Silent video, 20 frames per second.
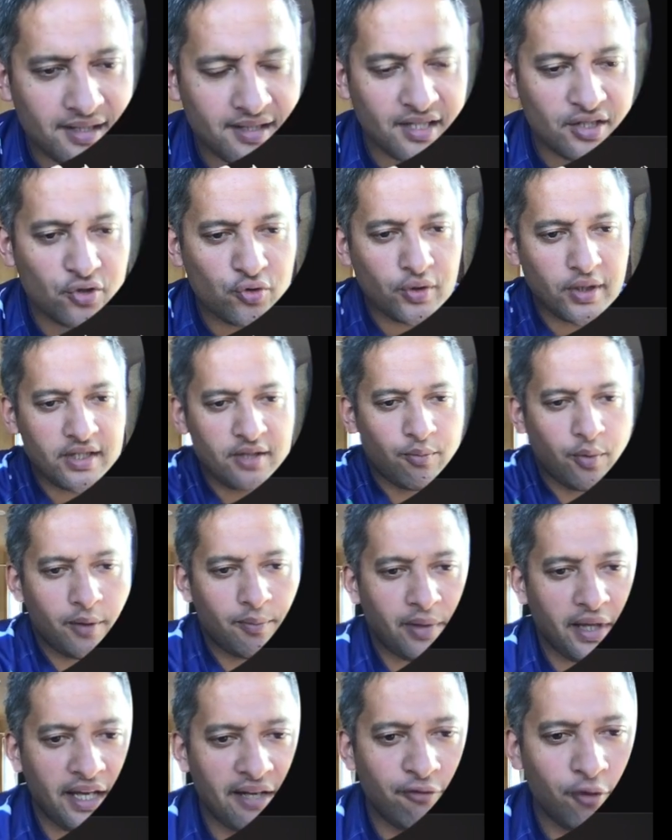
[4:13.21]
accentuated
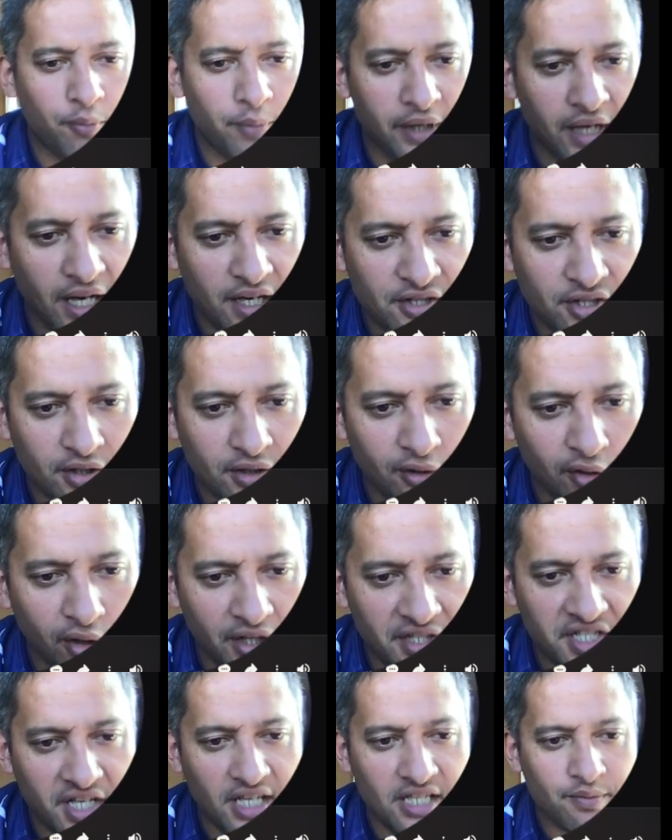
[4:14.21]
by playful percussion,
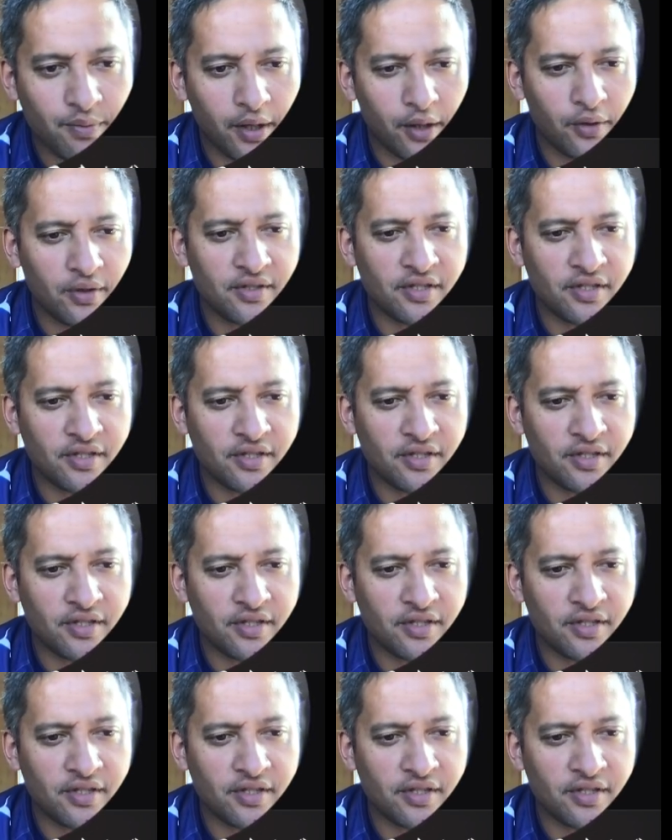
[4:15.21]
light jazz piano,